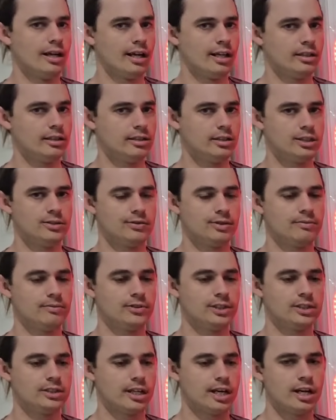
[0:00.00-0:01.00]
and list them
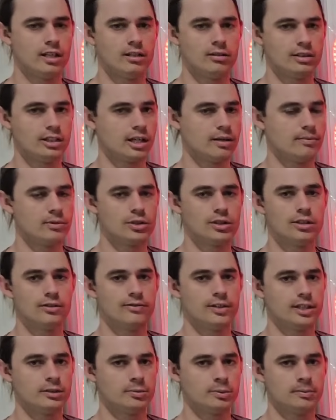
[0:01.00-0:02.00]
for sale on Gumtree or
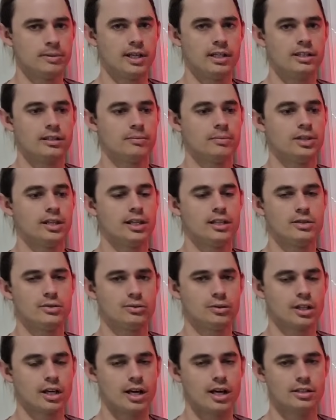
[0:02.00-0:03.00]
Facebook Marketplace
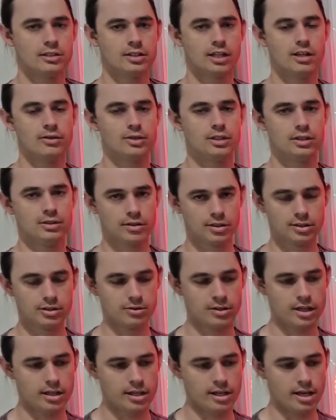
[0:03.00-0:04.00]
or car sales here in
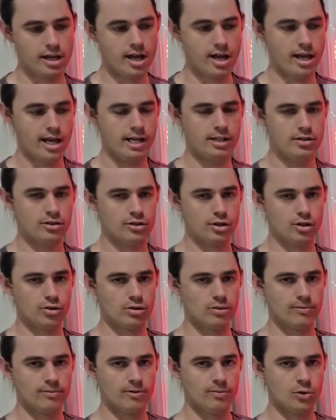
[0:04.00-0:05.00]
Australia and sell
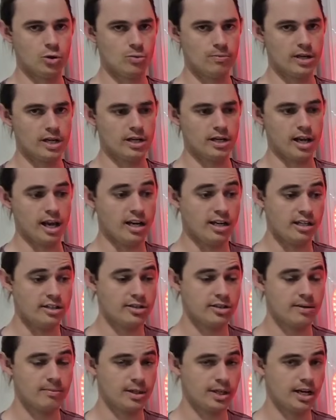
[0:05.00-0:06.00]
them for more money. And in
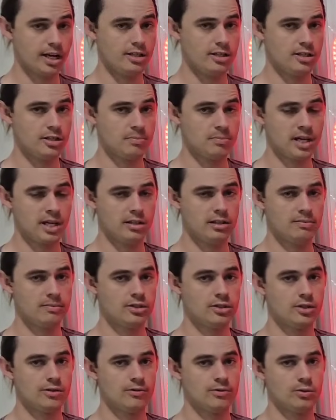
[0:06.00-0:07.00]
some cases, make
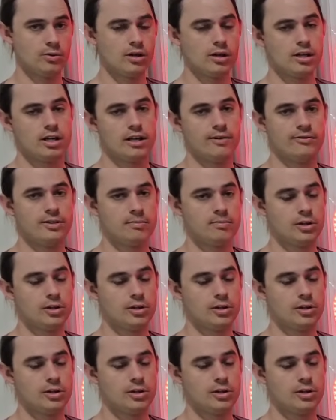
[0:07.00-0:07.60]
themselves quite a hefty